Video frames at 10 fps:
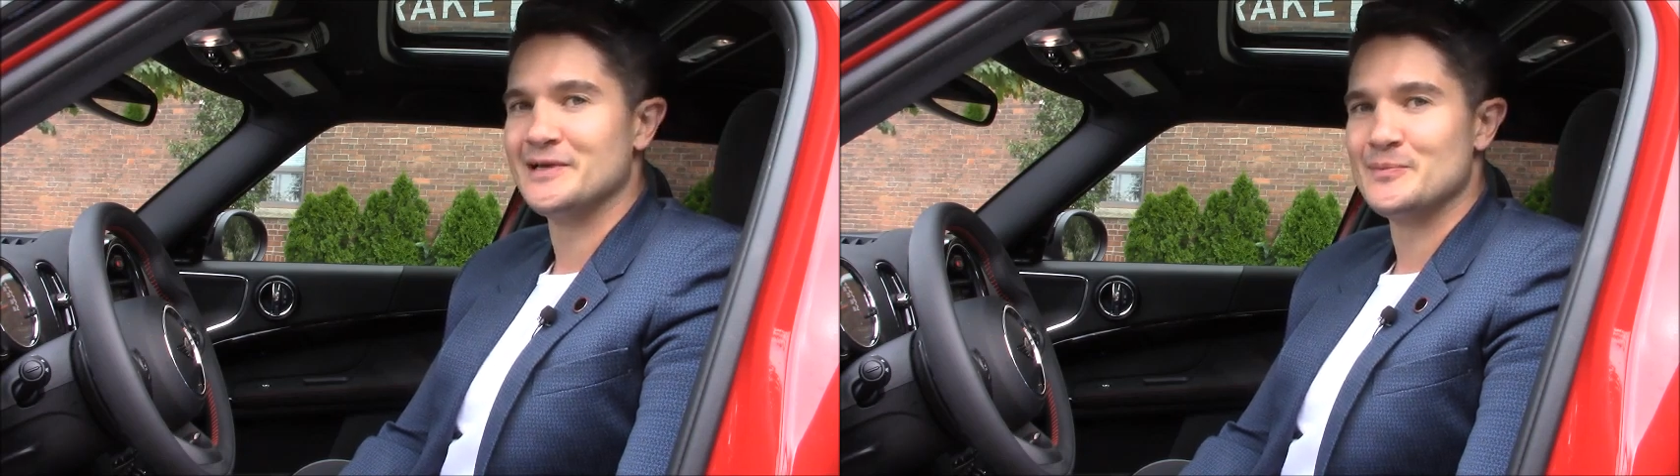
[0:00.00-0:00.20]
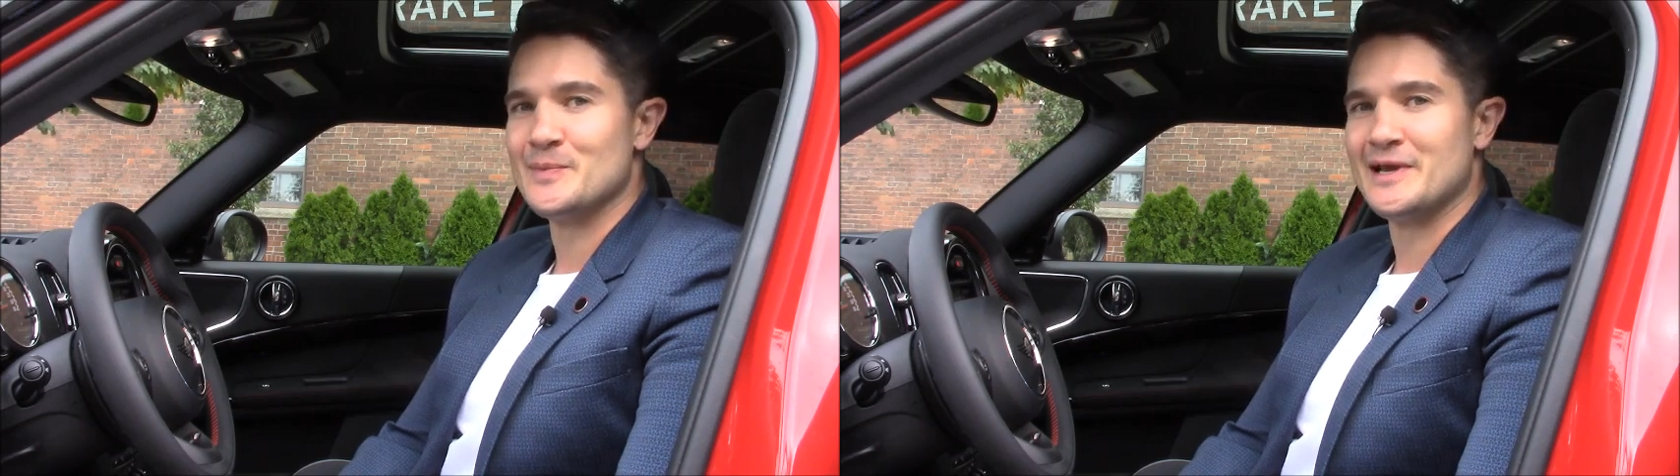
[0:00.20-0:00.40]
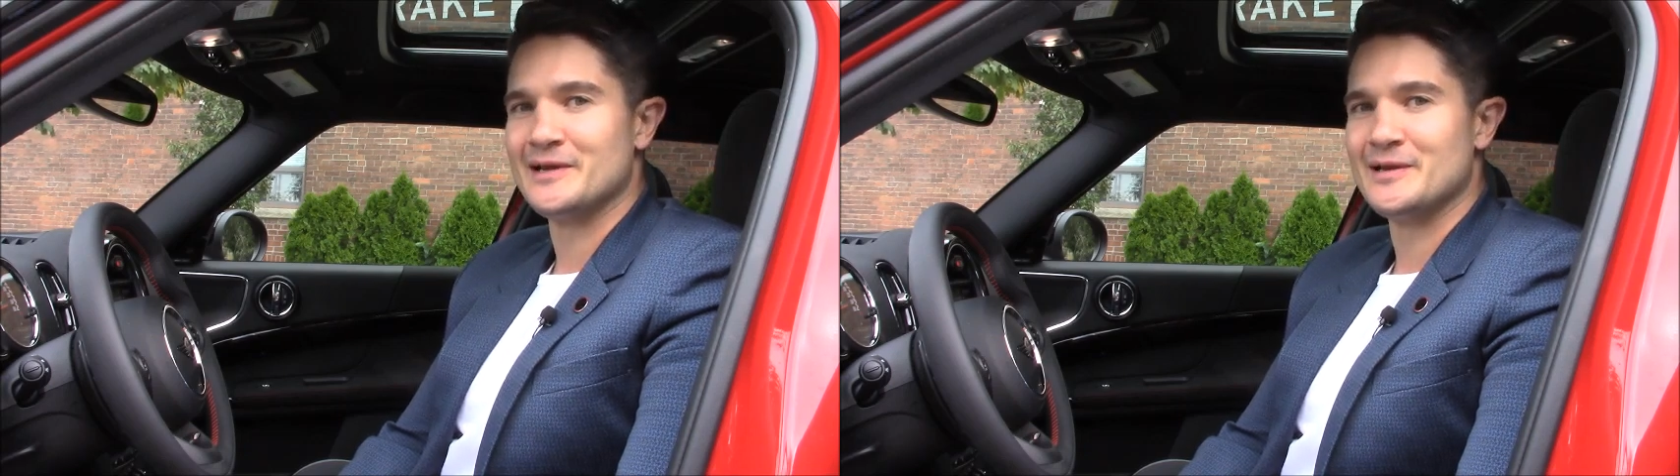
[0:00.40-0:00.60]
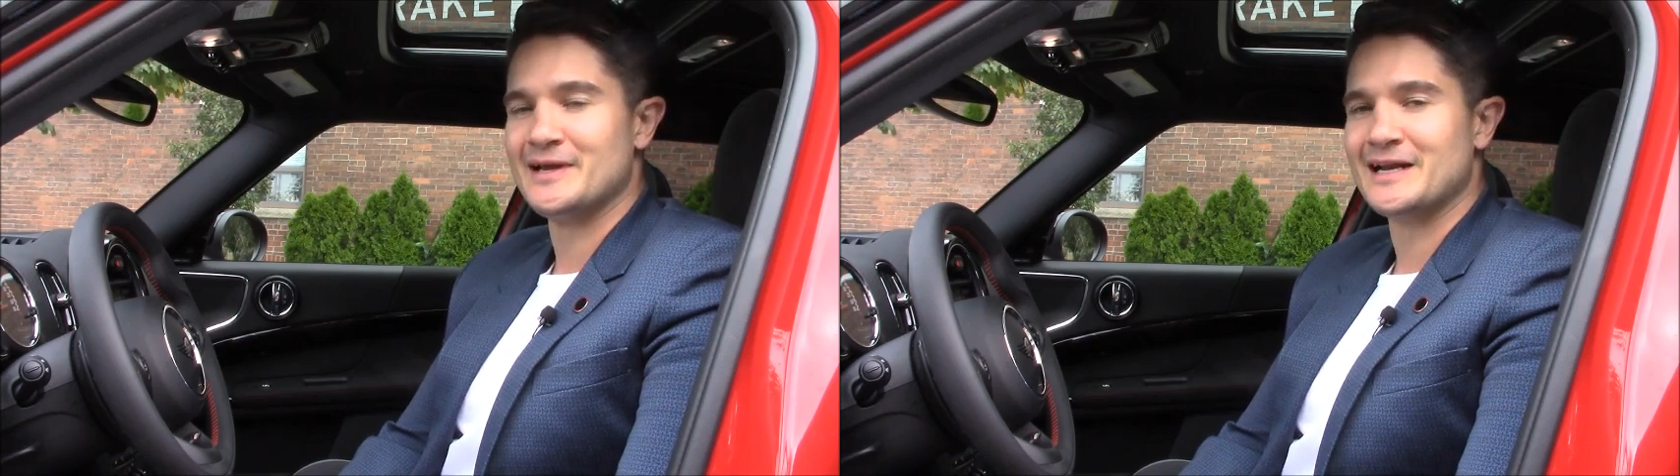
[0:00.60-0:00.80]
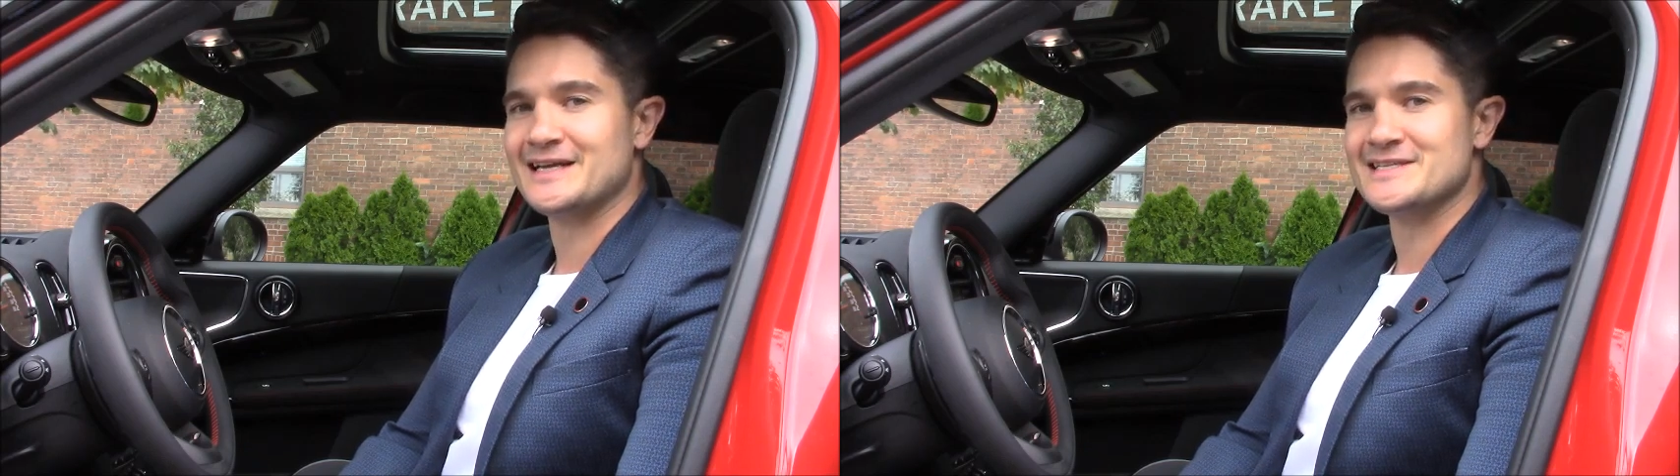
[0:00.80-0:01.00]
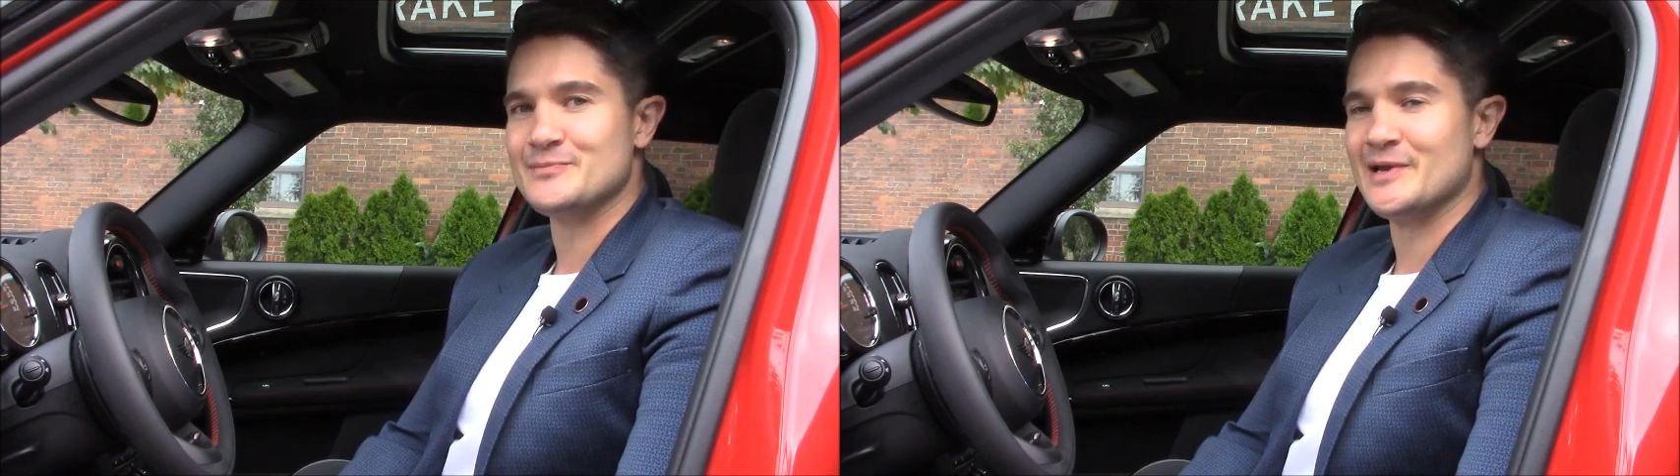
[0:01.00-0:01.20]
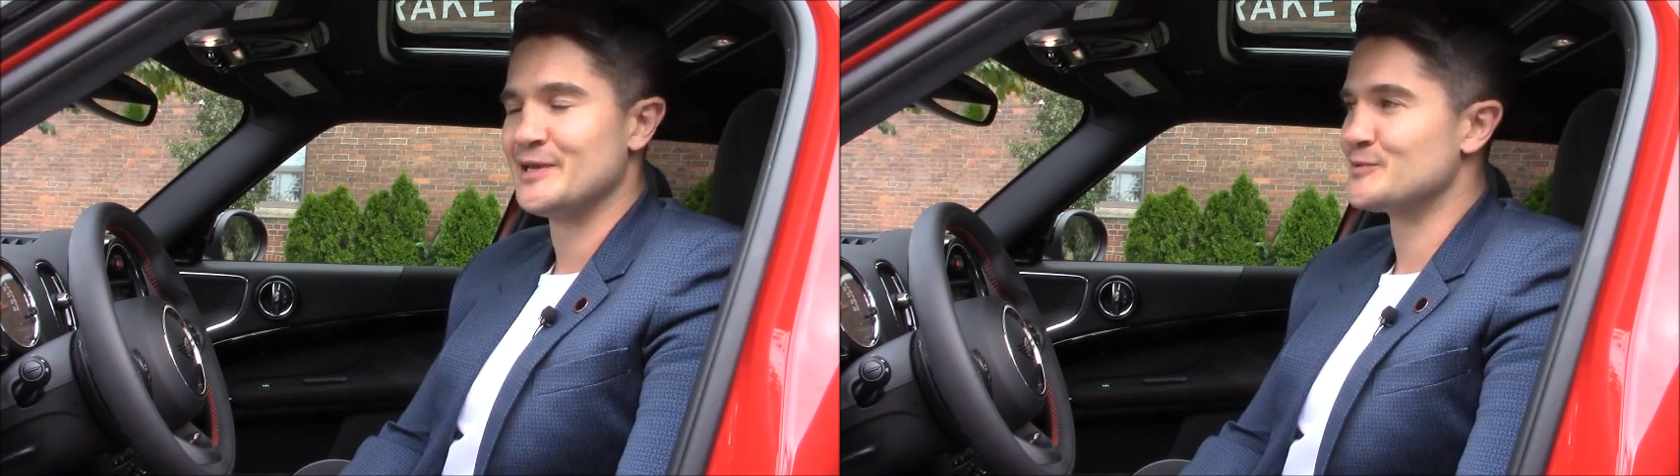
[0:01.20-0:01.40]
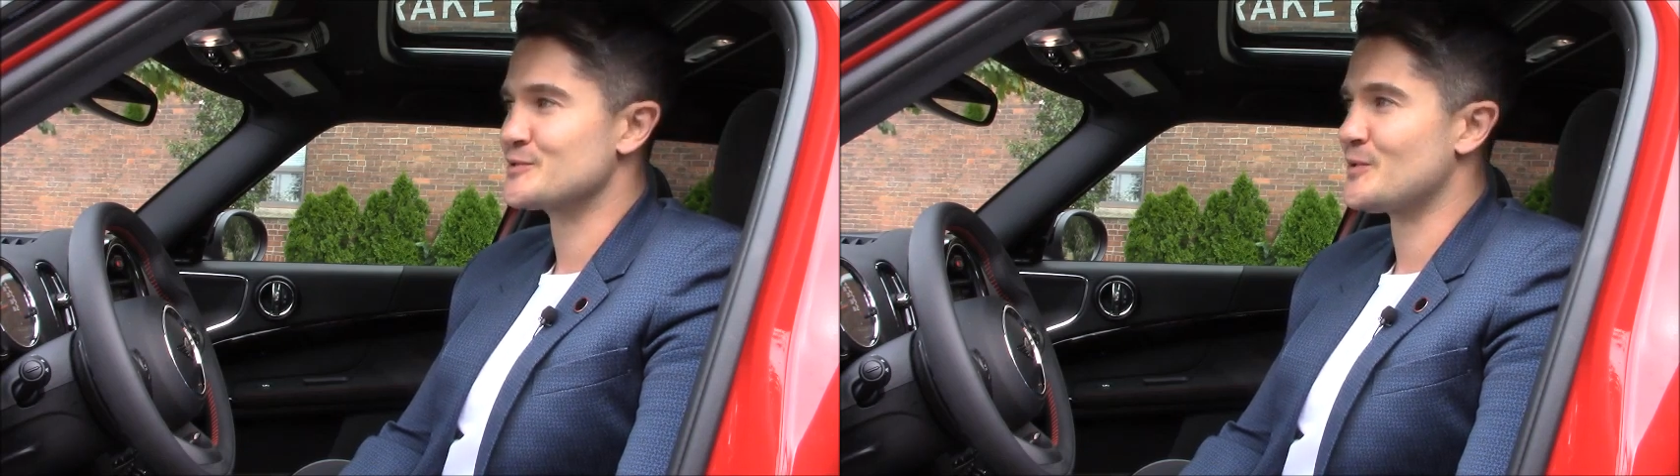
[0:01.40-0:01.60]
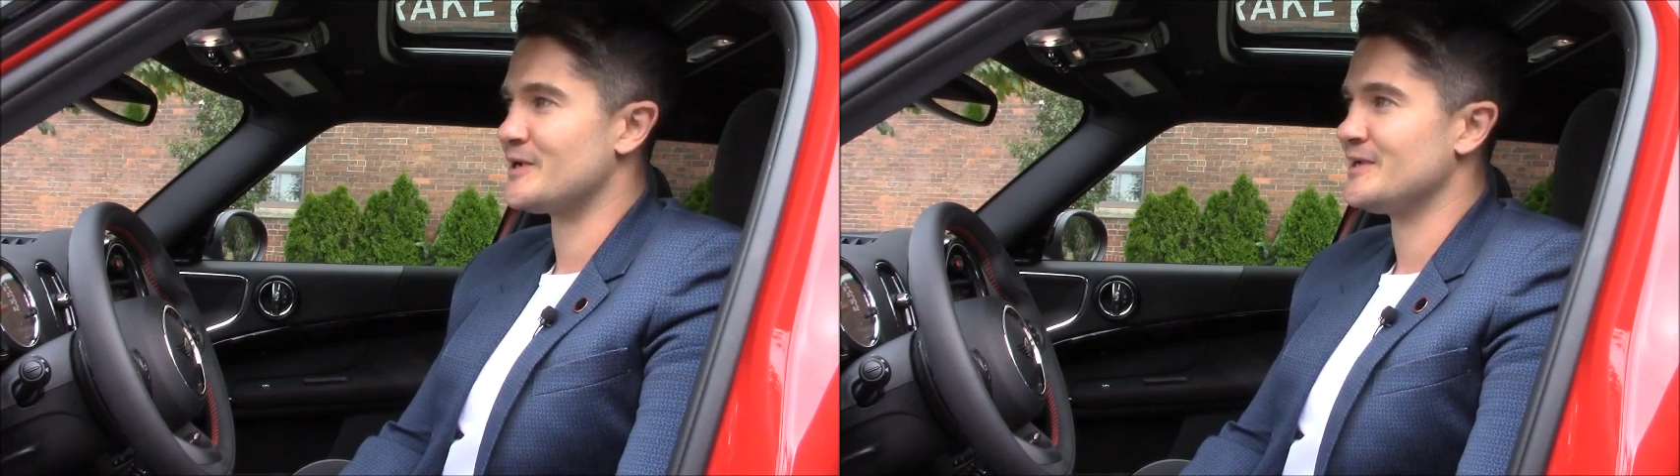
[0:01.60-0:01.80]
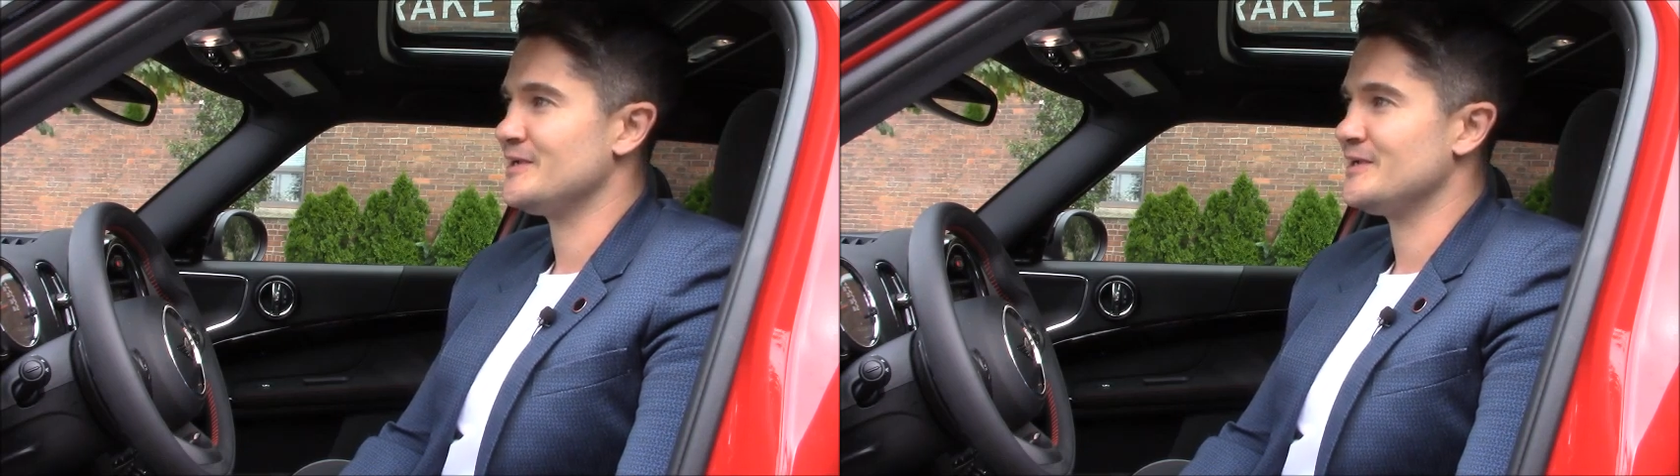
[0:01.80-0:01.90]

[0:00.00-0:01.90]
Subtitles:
in a classic Mini. Was quite